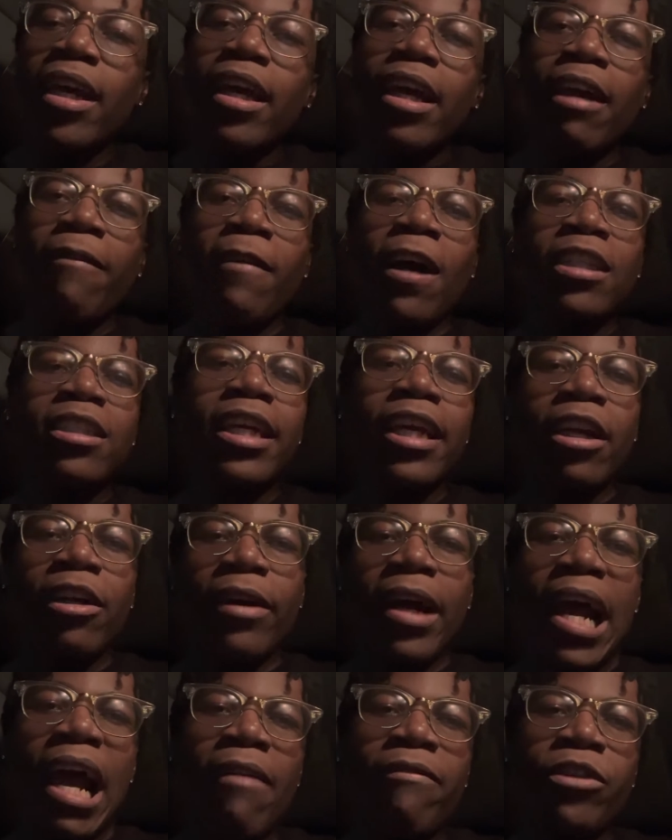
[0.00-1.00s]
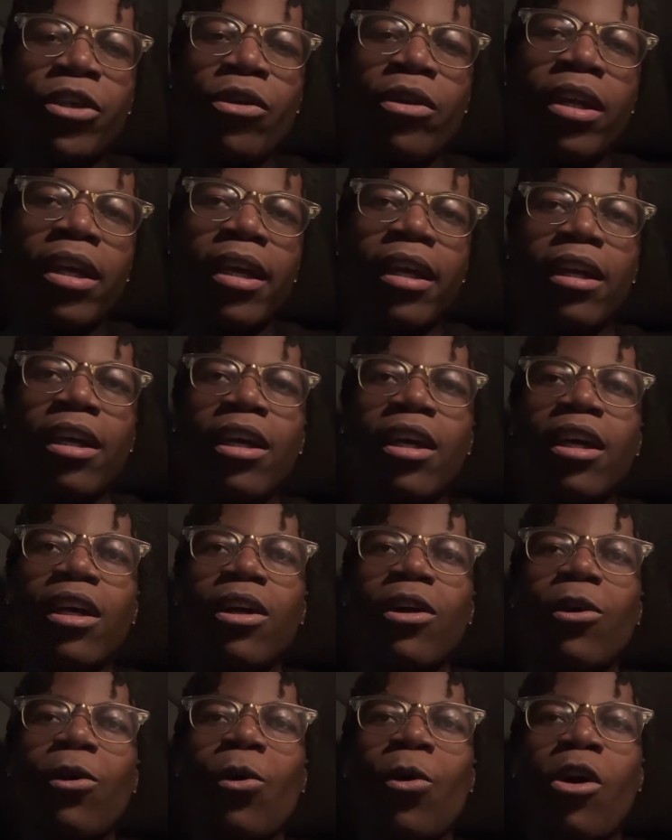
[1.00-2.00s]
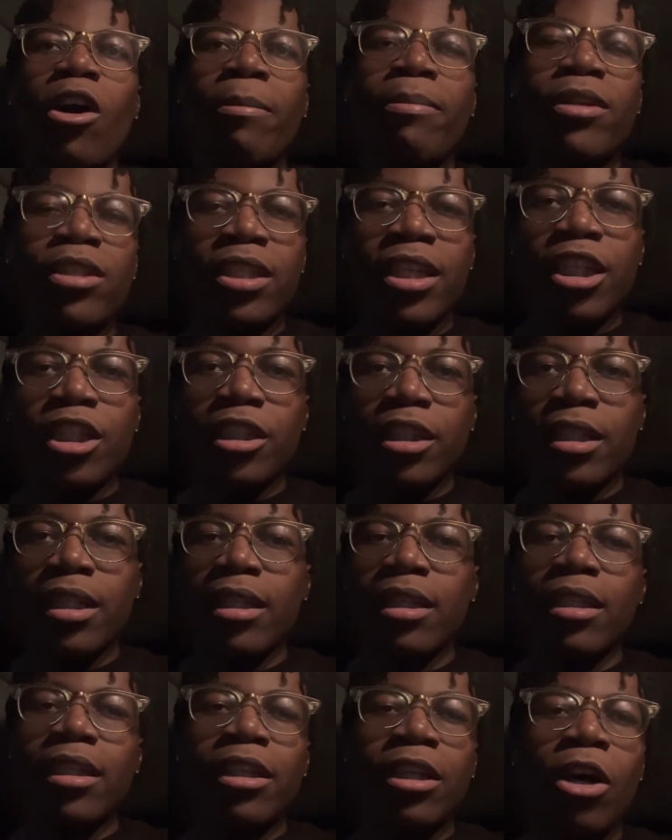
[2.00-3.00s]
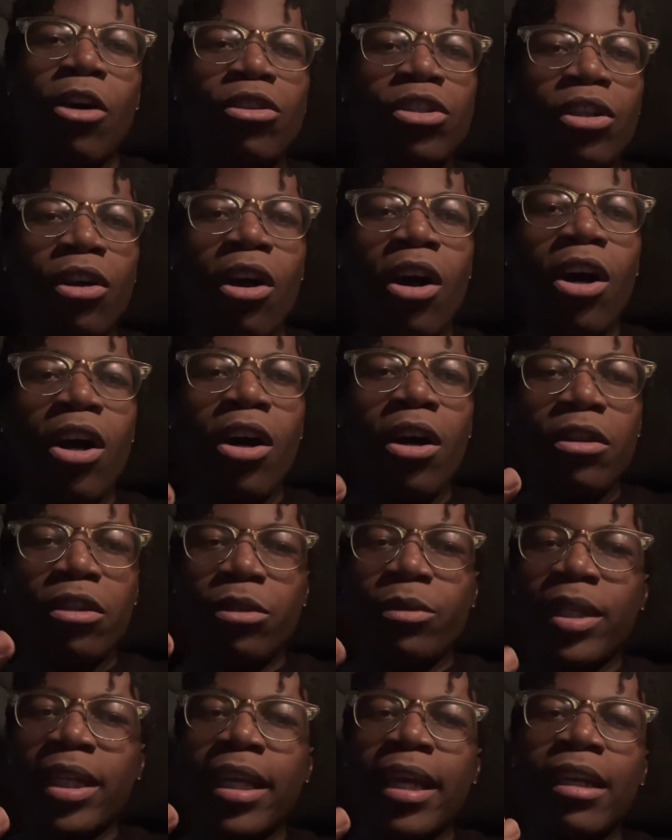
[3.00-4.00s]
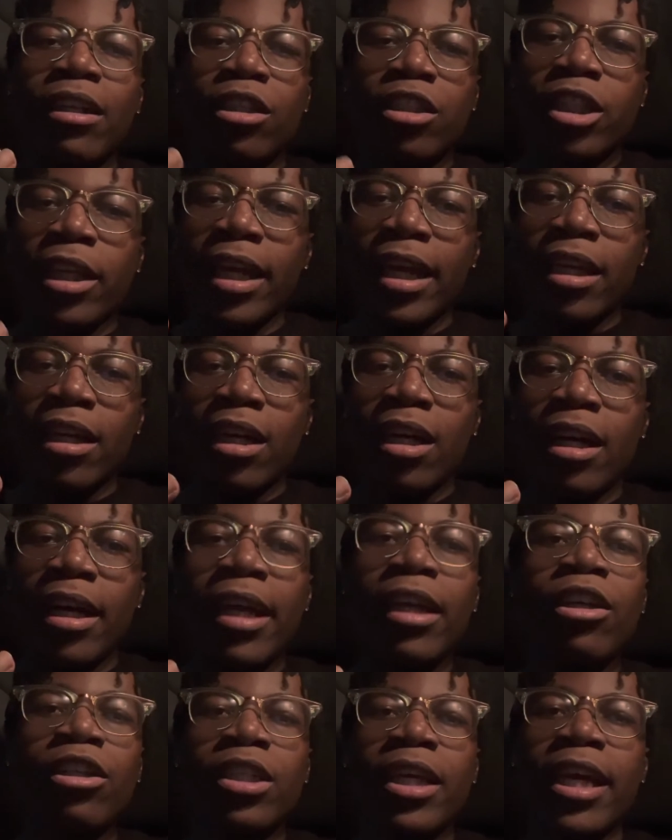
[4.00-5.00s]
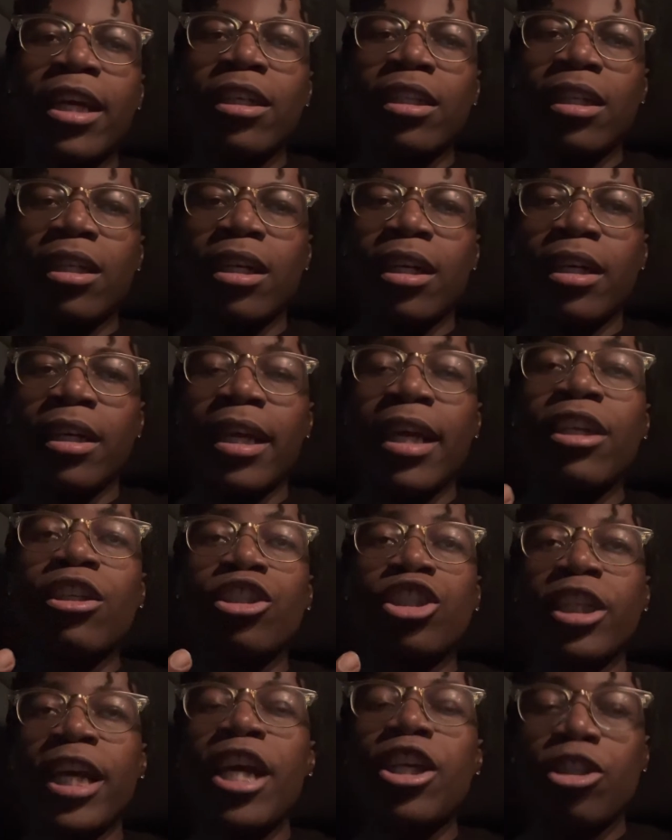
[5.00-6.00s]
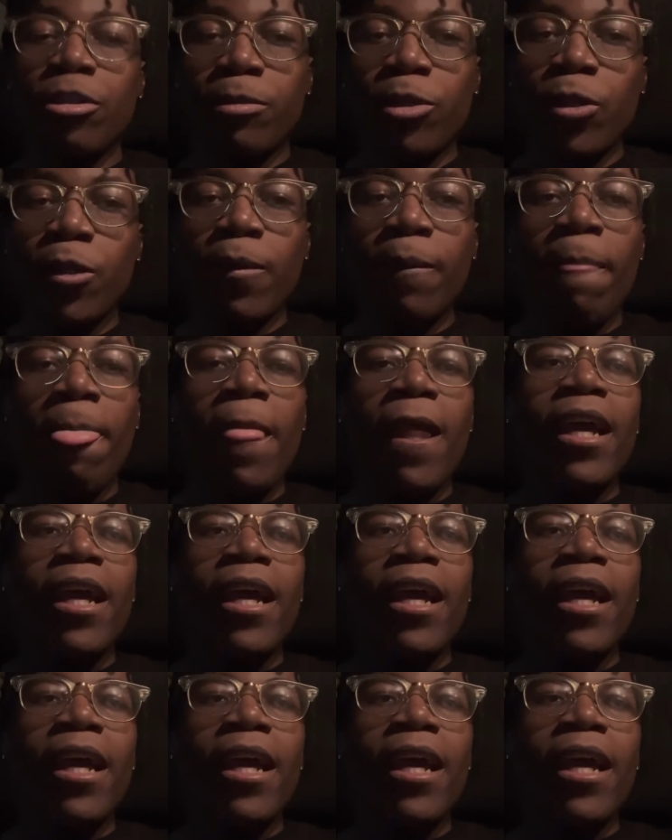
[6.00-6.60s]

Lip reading: If I say craft, unit, or position, those are all three interchangeable.